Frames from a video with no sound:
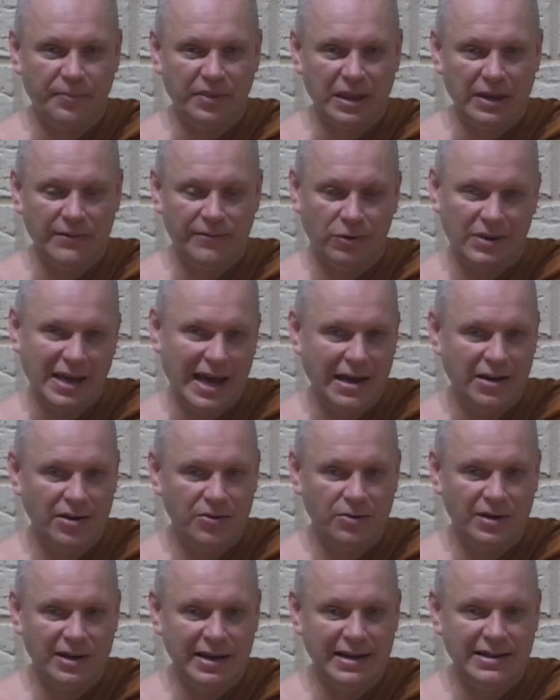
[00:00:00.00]
If you can
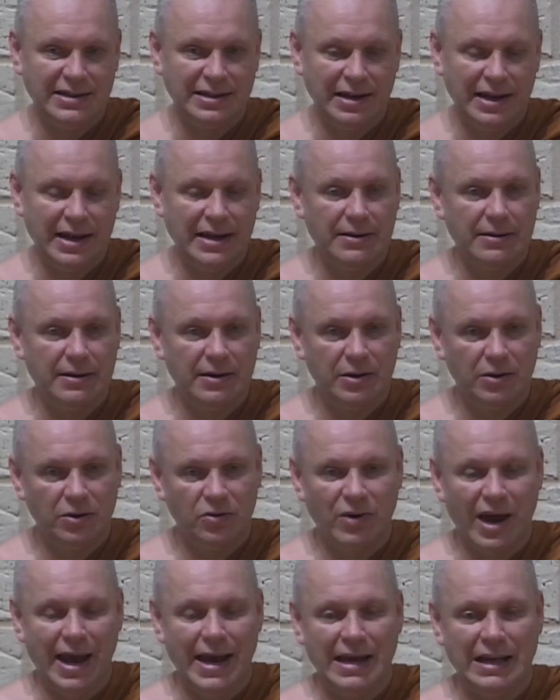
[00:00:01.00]
do it easily,
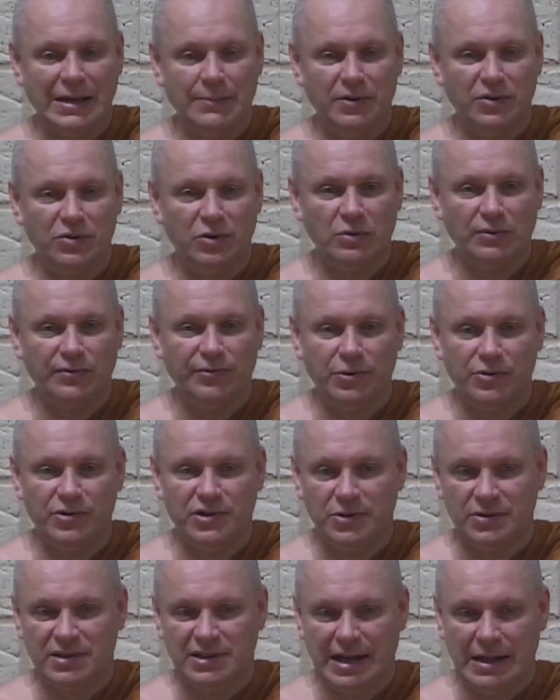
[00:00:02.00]
great, but don't
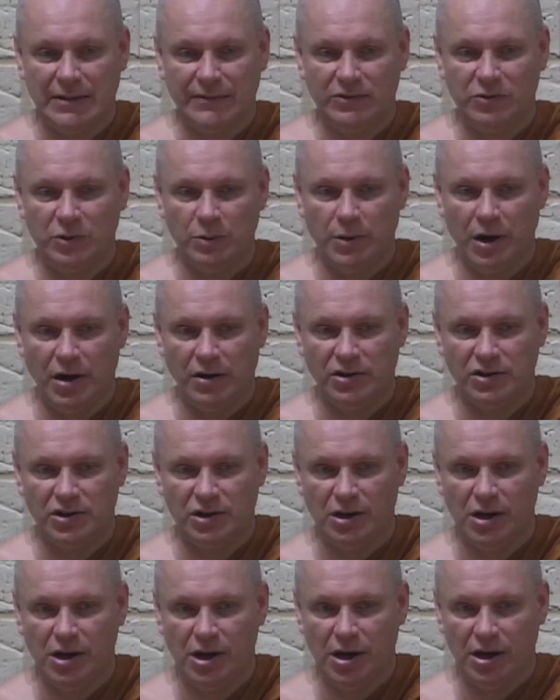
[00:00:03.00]
force yourself too much.
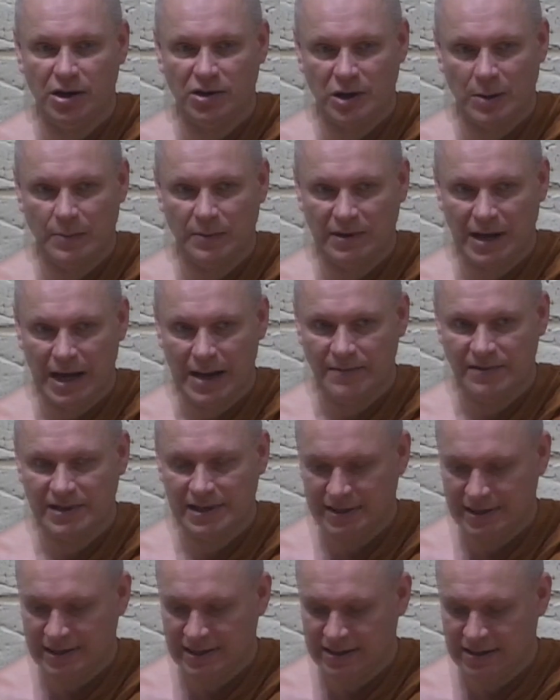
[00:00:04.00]
Sometimes
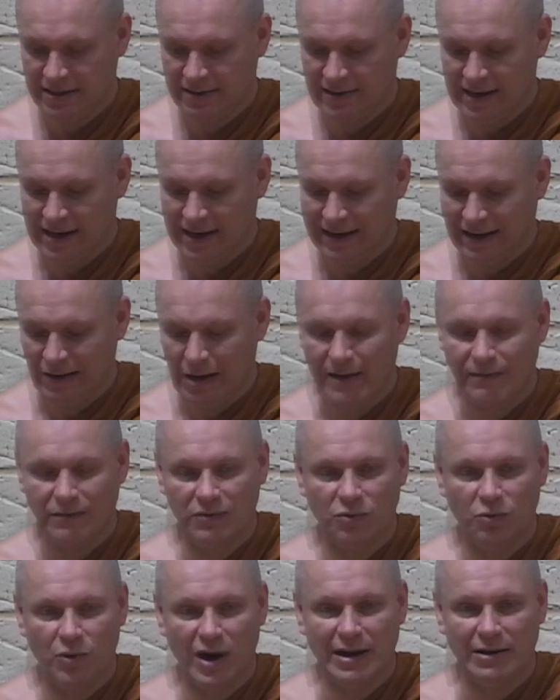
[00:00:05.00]
this is the thing you have
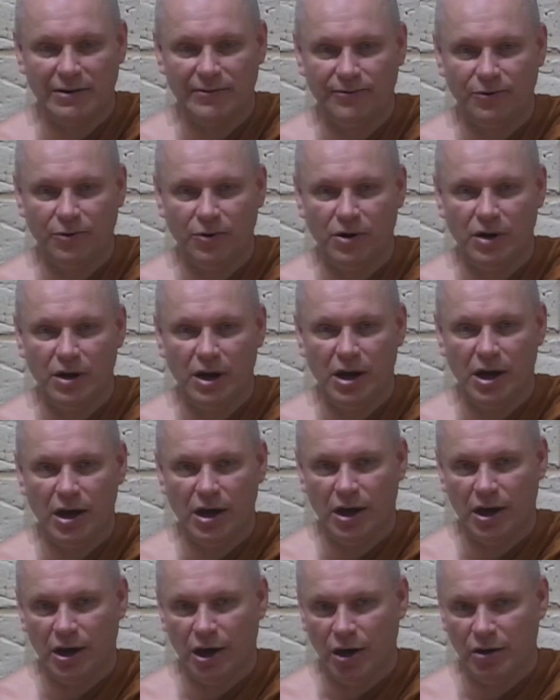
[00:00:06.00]
to wait for
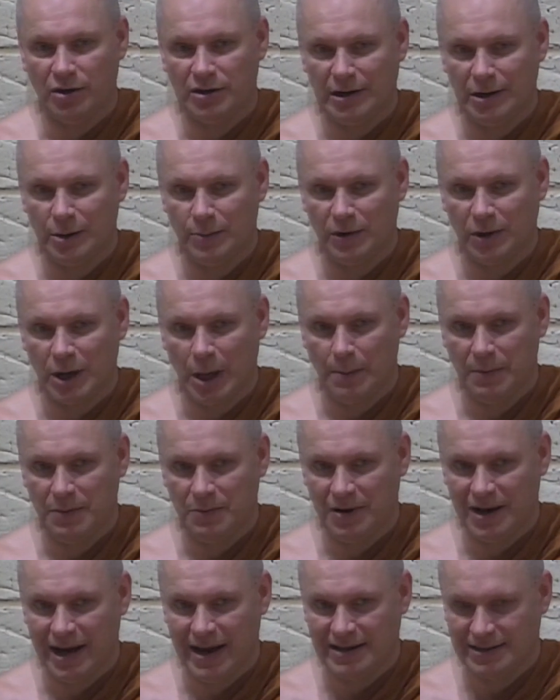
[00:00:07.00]
until you become a
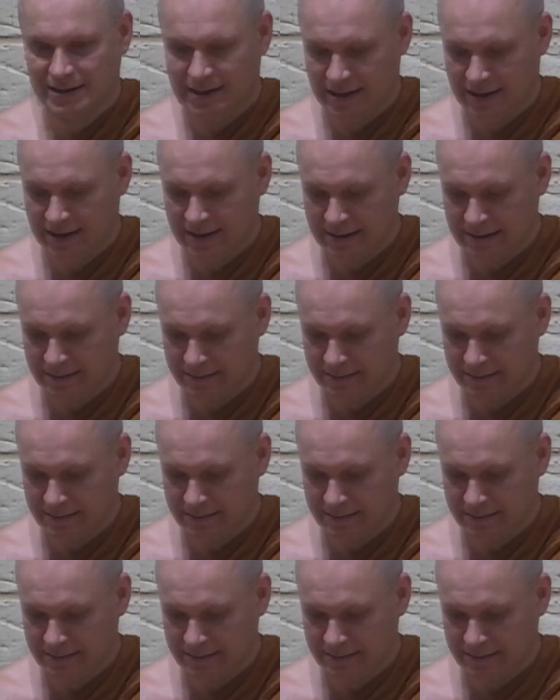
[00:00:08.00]
monastic.